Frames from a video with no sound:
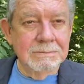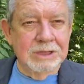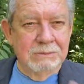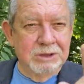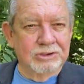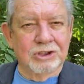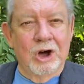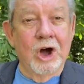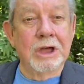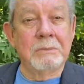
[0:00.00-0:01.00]
Give me a
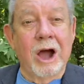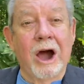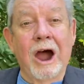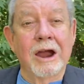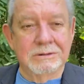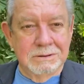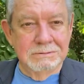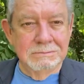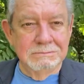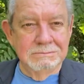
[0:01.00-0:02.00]
song in my heart
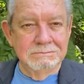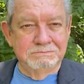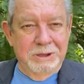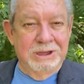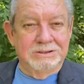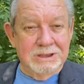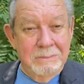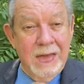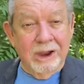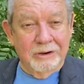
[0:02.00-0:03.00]
peace and a
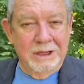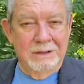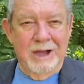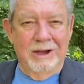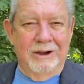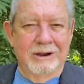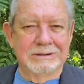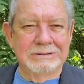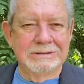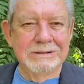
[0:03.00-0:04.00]
melody in my heart.
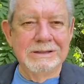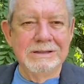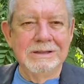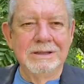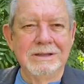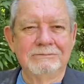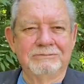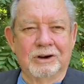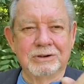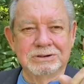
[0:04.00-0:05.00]

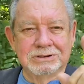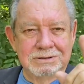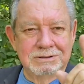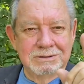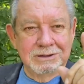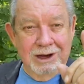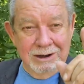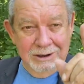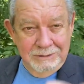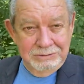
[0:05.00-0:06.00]
Folks, God
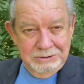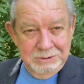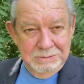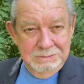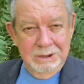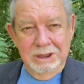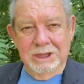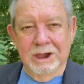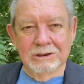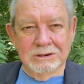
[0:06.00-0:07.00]
loves you and he
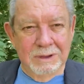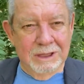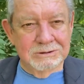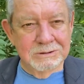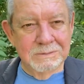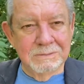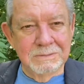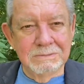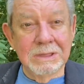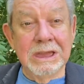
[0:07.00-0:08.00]
cares about you.
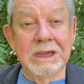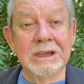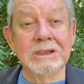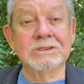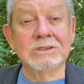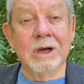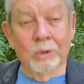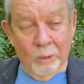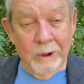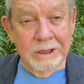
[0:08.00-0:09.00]
He is the
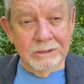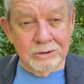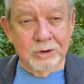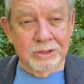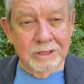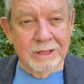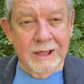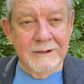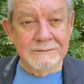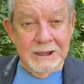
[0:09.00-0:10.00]
way, the truth, and the
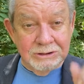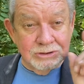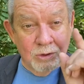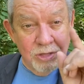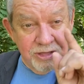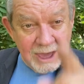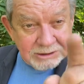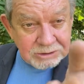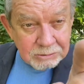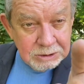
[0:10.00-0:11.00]
life. And so
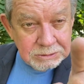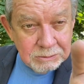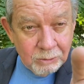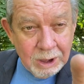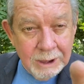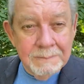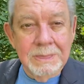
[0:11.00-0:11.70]
that's the reason why